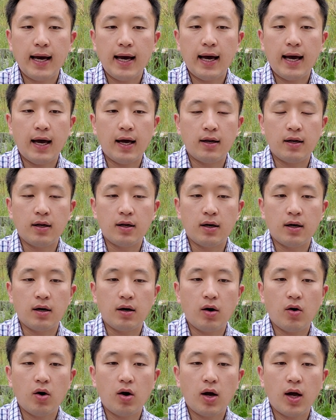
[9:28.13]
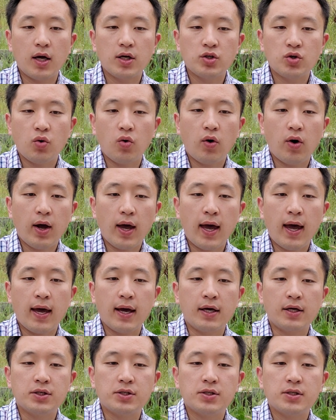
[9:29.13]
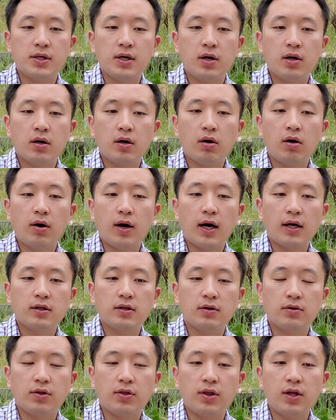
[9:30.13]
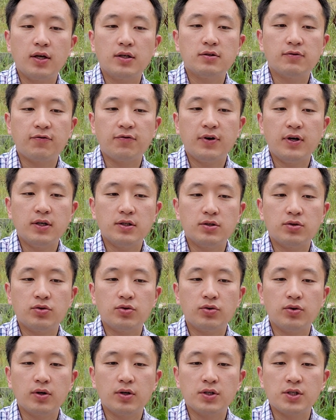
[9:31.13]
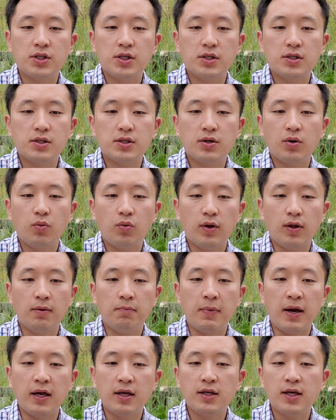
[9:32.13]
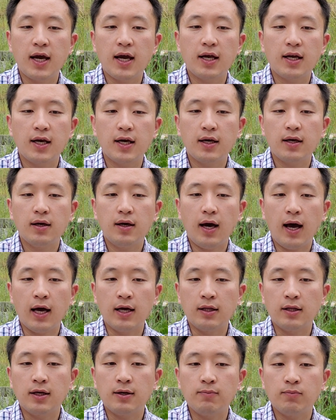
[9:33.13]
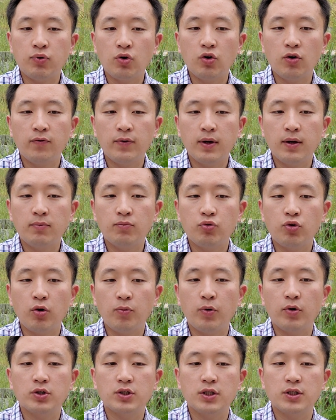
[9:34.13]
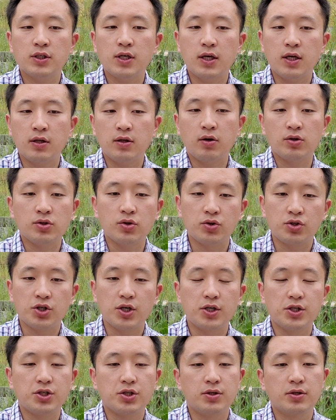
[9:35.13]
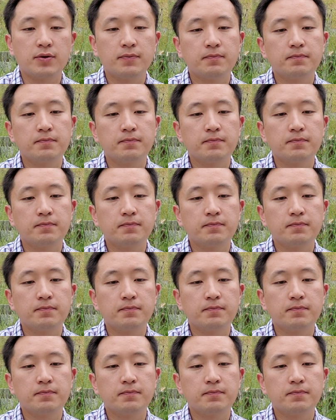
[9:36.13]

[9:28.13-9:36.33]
and HOAs collect these fees to assist with maintaining and improving properties in the association.